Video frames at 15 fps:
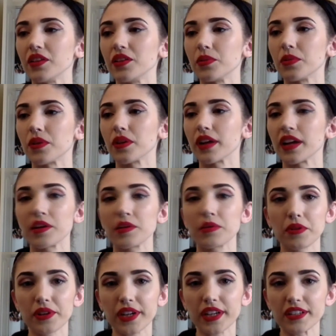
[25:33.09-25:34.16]
your
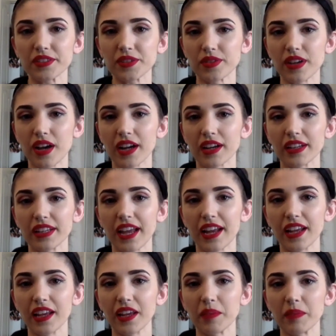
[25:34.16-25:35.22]
inquiries are not
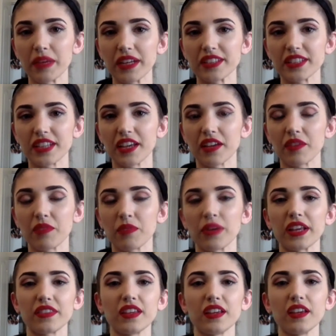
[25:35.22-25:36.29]
getting mixed in
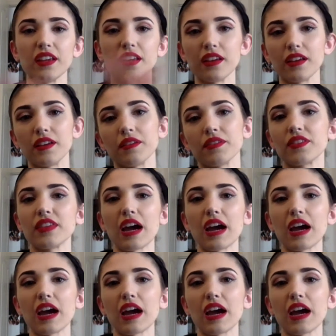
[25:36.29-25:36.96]
with the